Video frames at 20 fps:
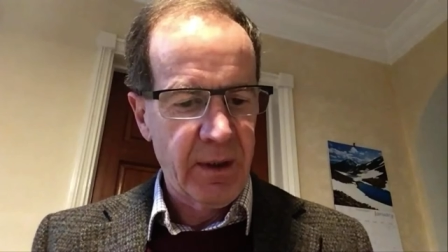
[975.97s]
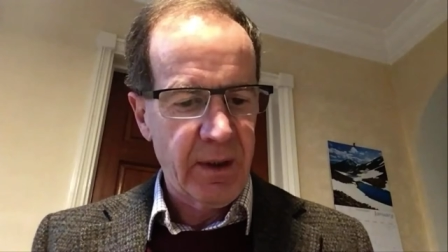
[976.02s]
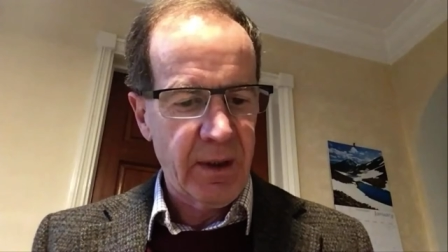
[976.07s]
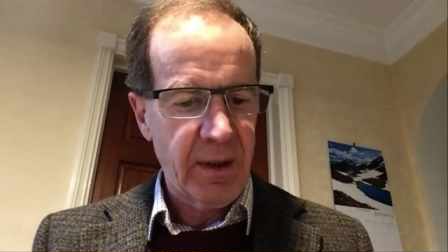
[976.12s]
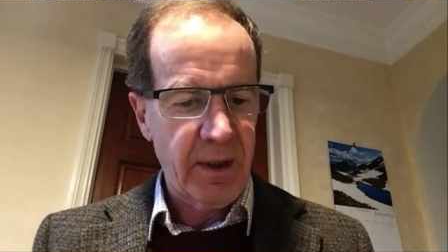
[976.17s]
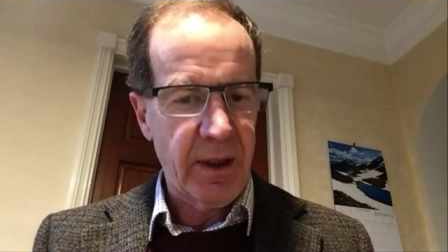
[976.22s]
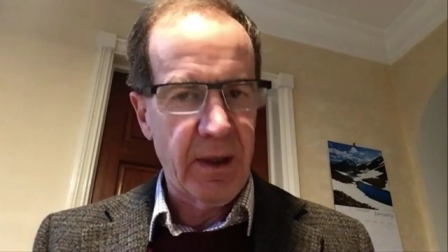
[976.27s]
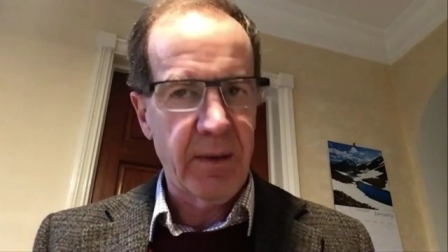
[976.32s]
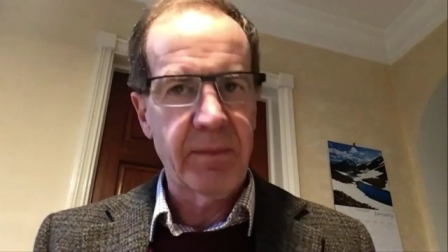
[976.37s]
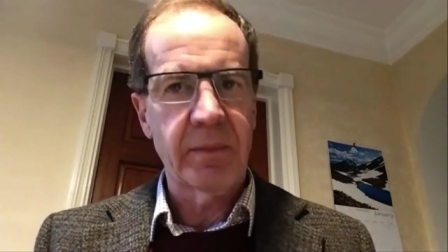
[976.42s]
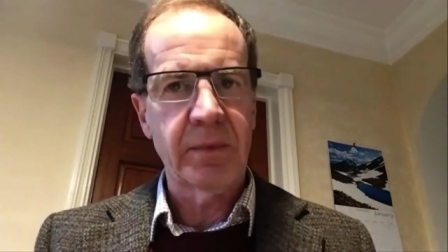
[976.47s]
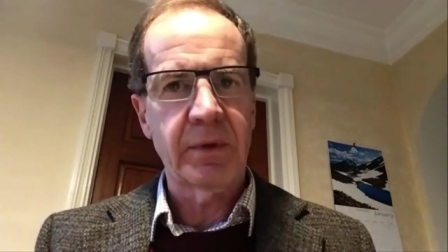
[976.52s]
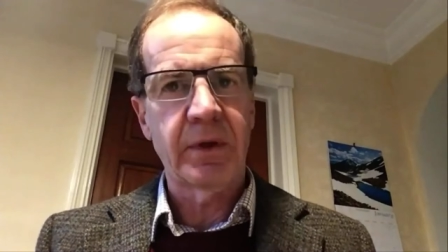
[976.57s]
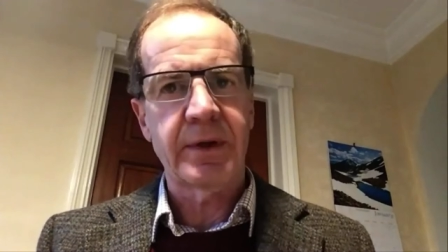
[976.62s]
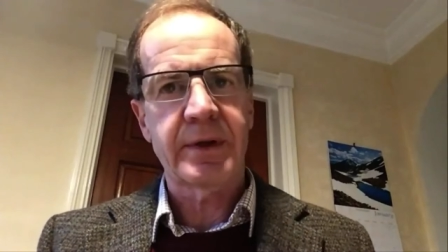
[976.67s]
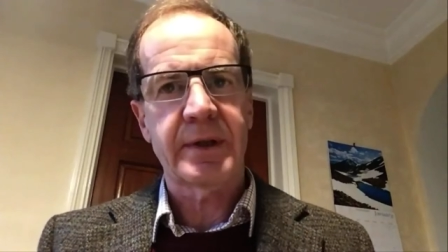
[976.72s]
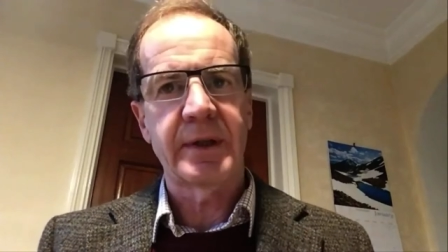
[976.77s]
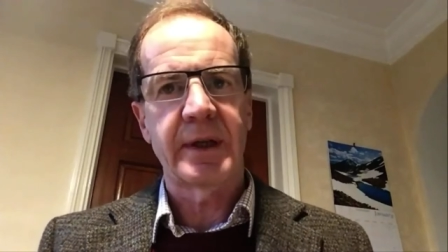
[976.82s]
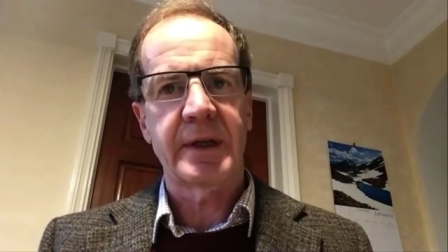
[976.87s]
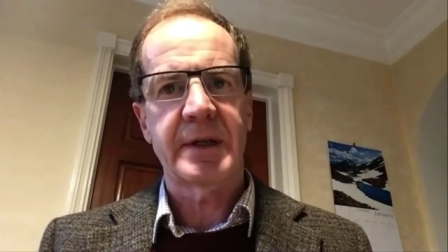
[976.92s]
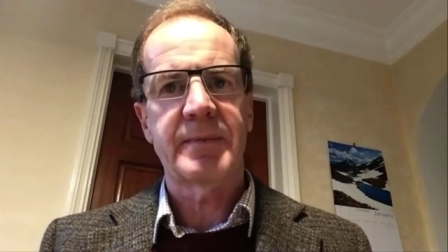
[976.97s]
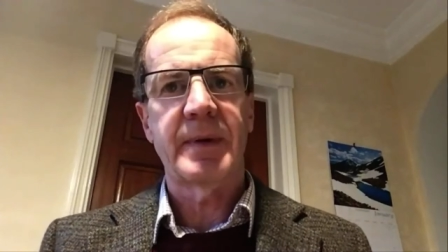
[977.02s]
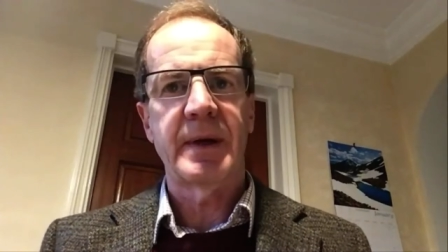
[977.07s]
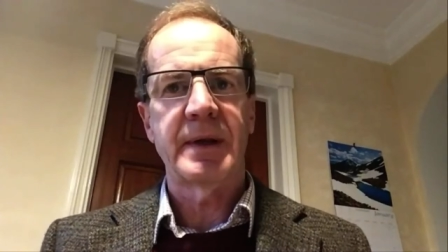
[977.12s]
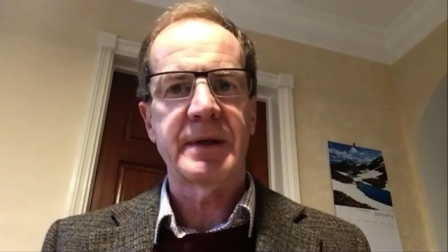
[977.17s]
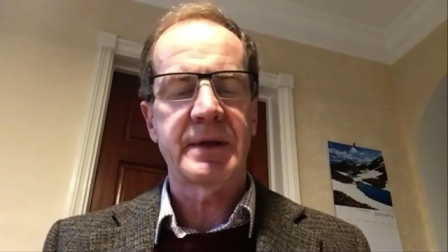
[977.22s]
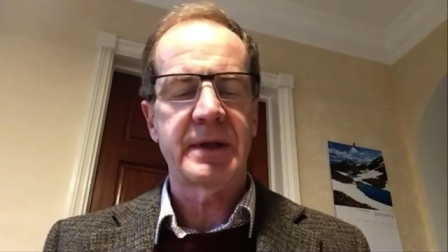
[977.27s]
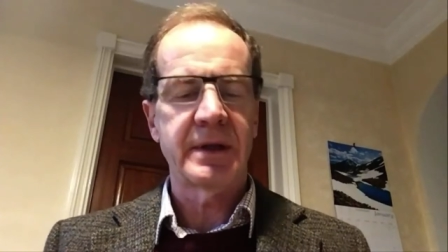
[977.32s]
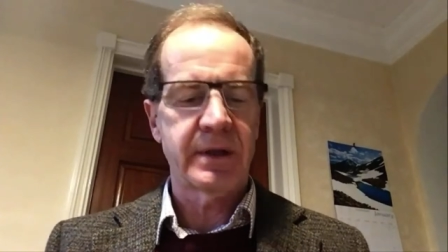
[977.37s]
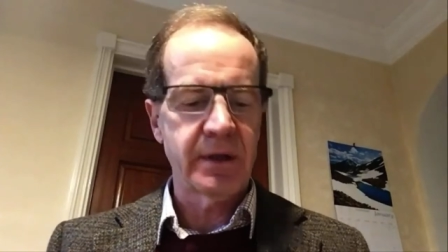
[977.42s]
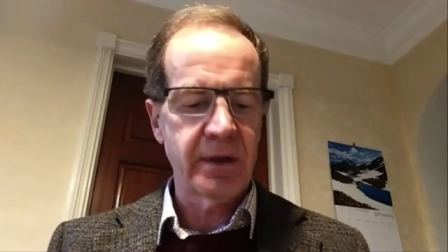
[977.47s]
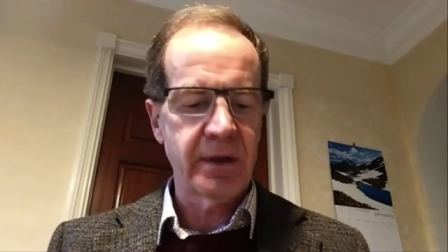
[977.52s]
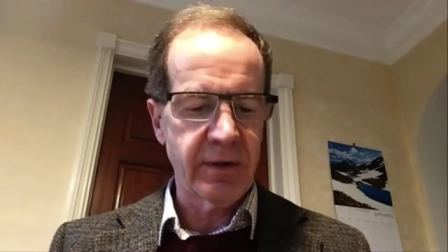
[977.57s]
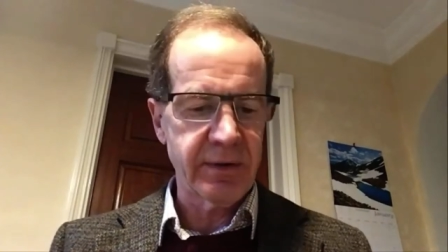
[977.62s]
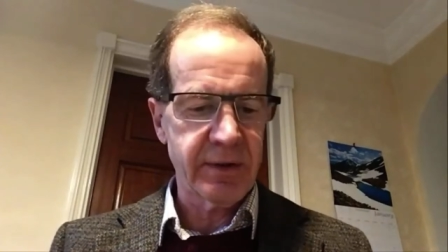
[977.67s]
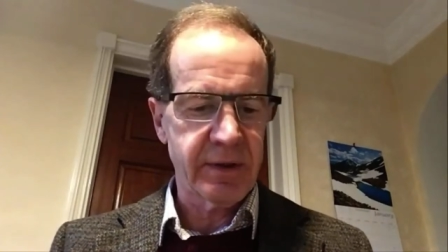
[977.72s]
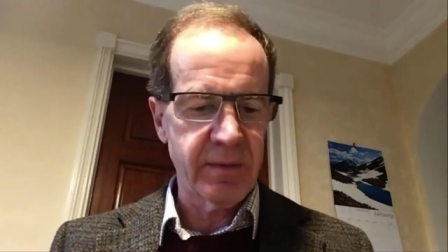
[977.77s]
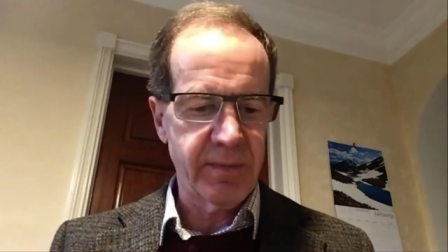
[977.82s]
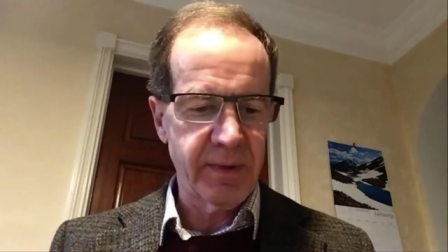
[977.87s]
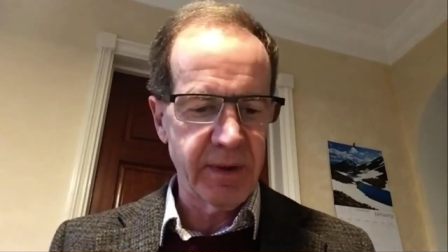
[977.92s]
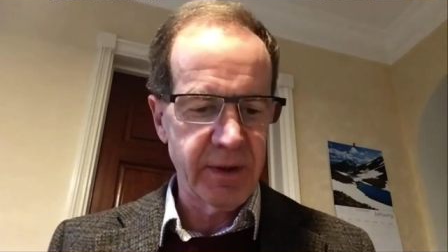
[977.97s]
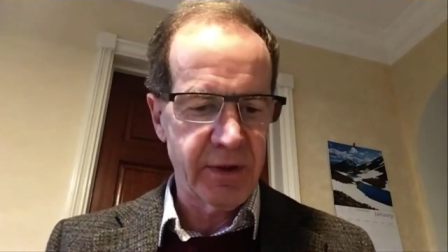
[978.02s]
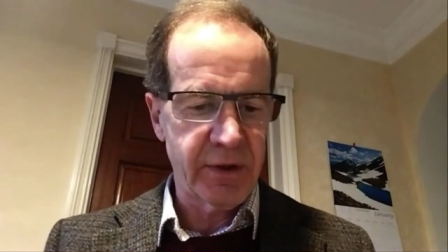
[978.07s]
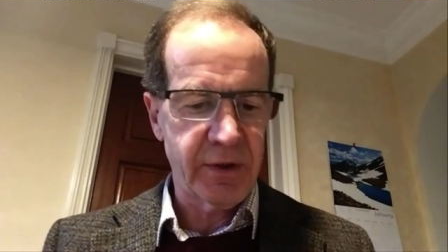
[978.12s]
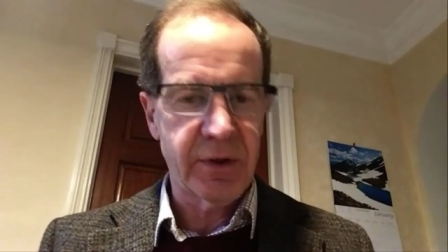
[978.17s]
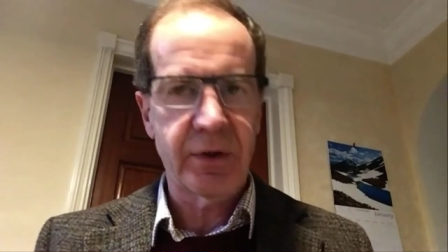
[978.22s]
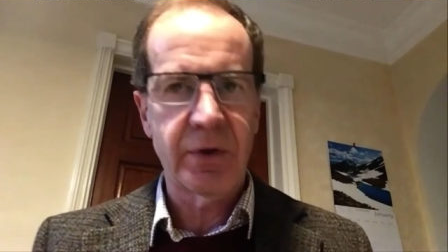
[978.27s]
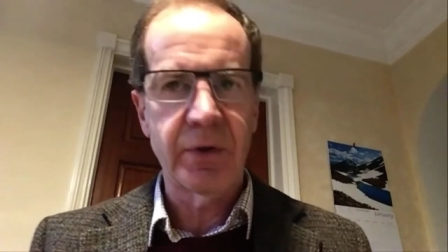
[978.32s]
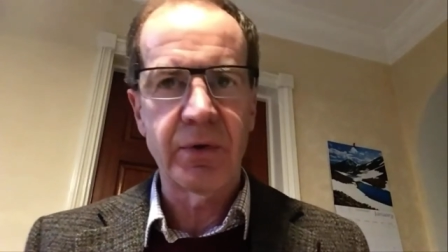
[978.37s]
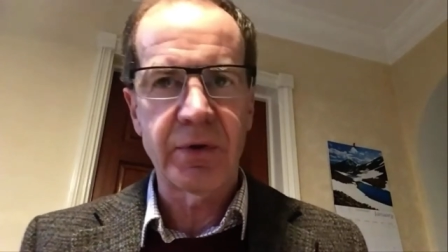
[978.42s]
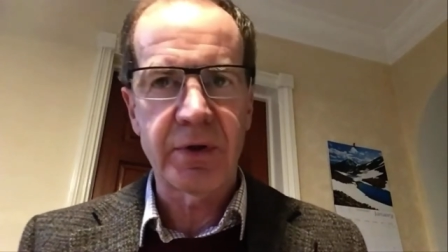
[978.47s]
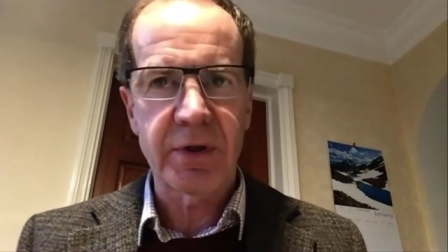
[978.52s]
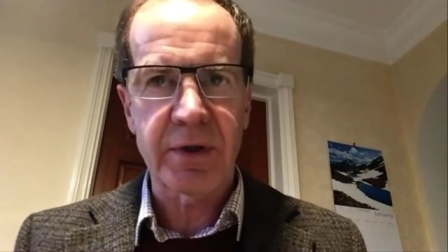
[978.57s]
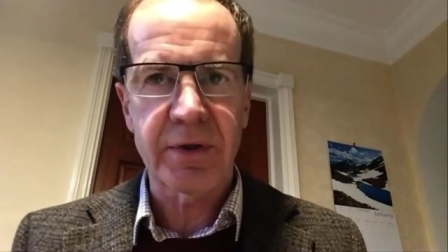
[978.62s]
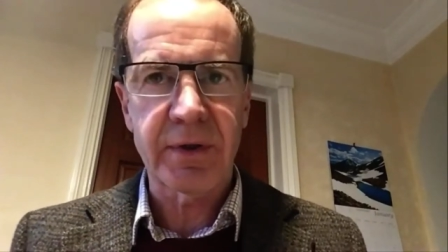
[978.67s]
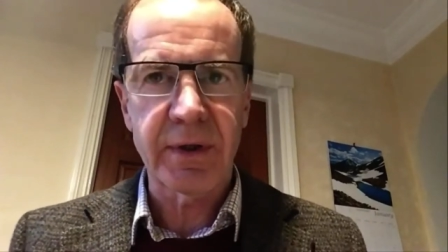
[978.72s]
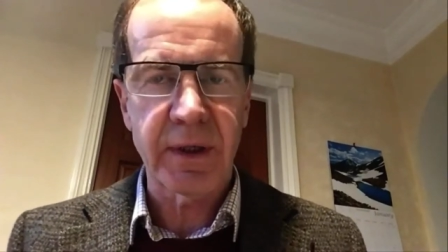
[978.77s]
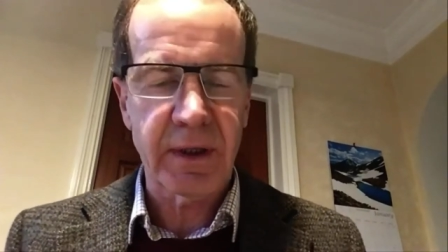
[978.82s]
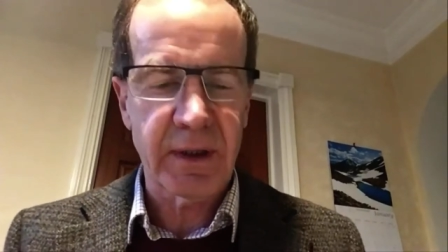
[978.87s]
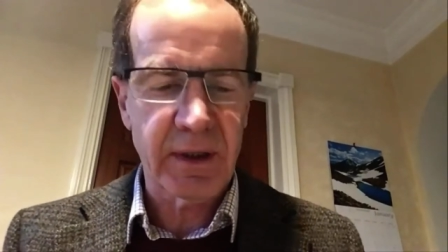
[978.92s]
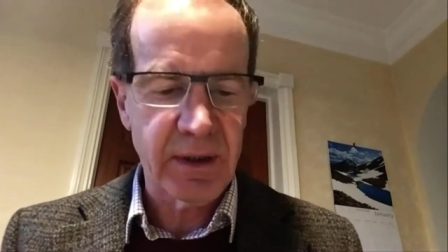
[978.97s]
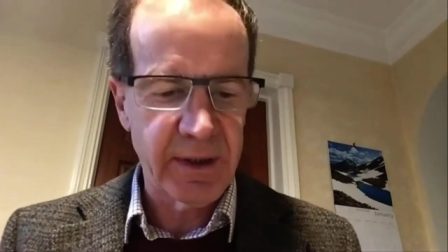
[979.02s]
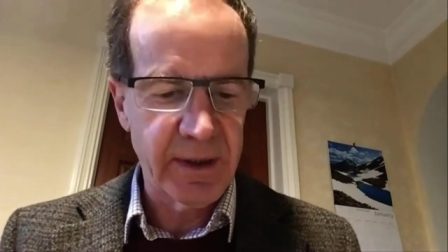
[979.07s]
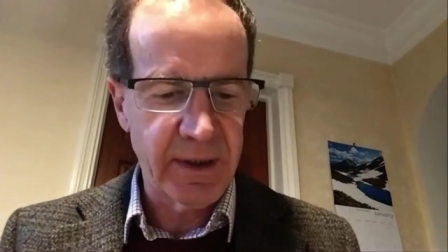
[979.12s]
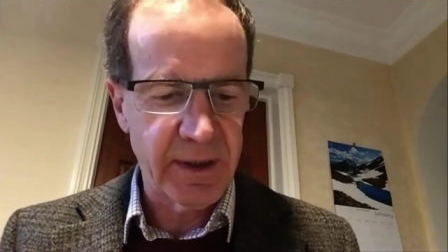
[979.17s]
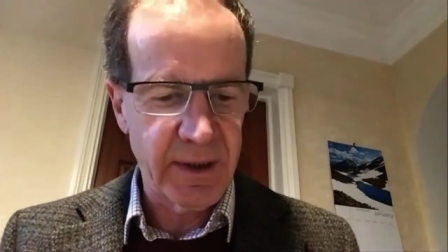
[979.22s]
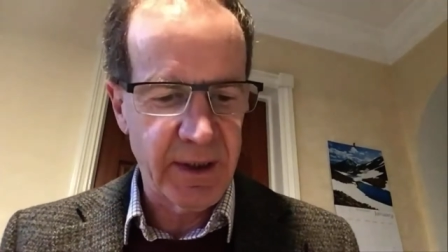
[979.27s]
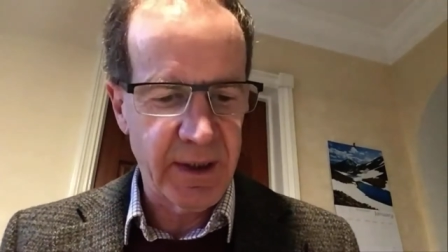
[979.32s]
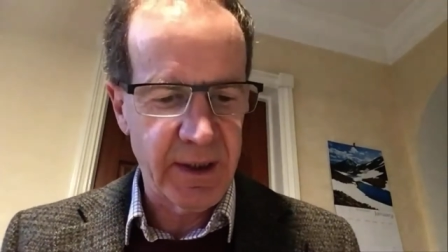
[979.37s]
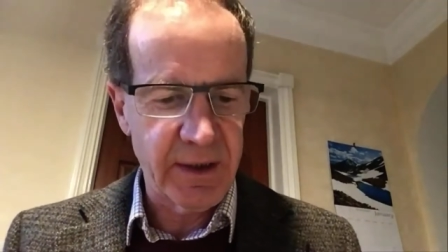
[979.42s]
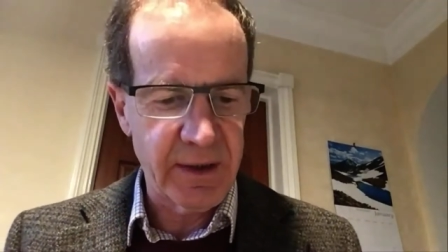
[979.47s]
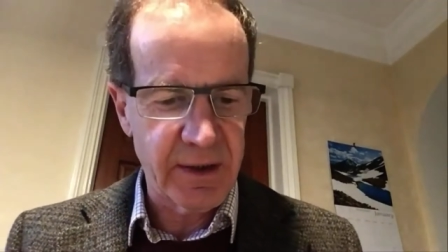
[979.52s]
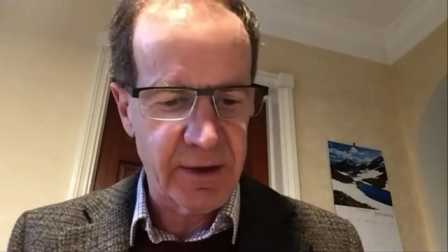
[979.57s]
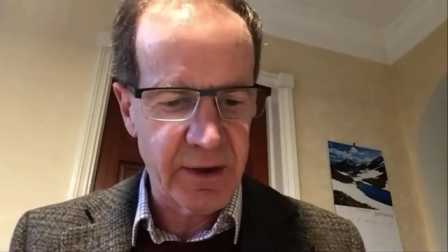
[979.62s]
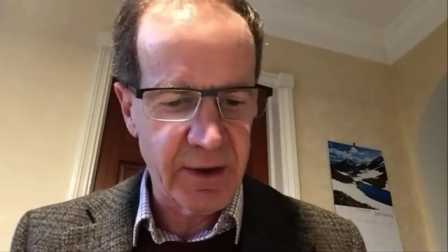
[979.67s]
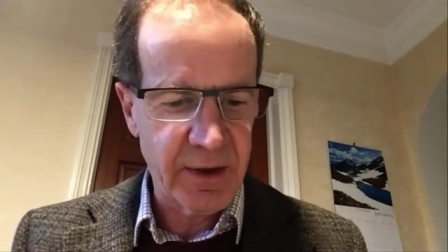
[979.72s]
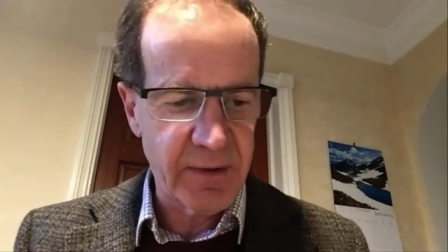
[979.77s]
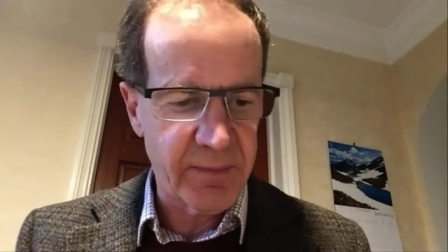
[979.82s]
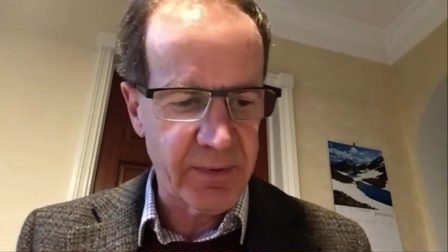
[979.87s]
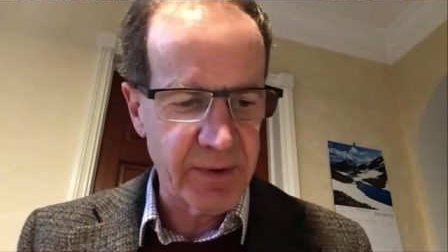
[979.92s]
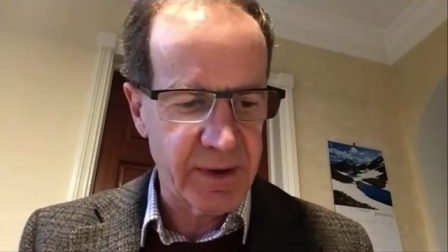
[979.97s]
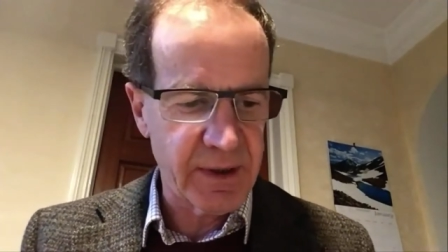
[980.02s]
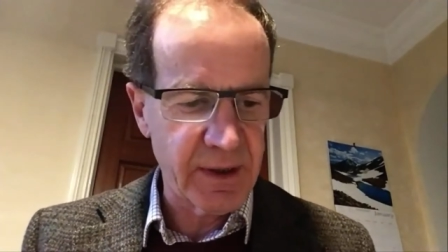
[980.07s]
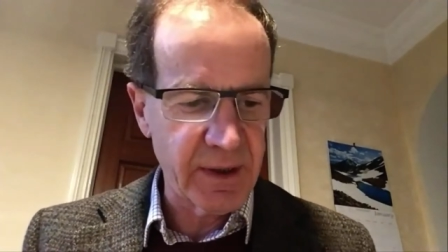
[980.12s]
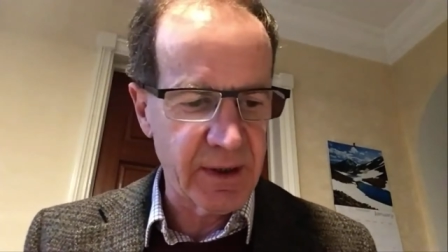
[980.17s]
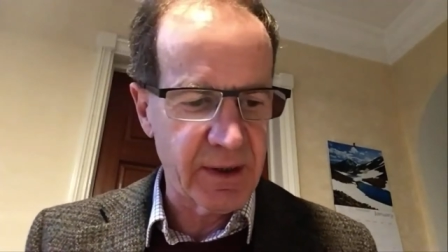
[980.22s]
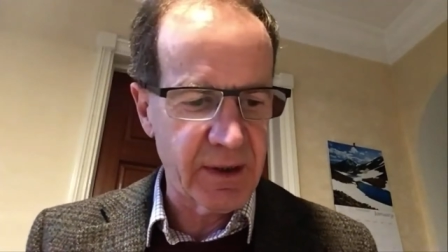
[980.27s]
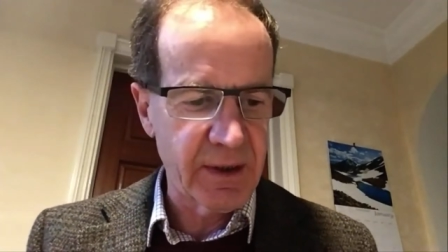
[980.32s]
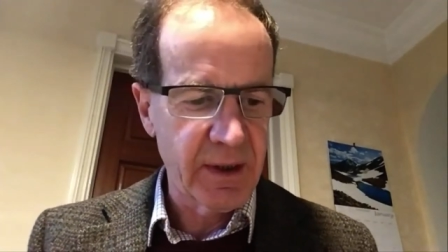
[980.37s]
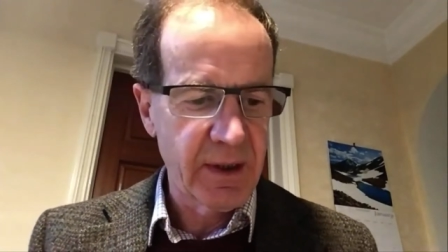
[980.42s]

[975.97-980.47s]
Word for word: um, loss and expense is not to be too strictly interpreted,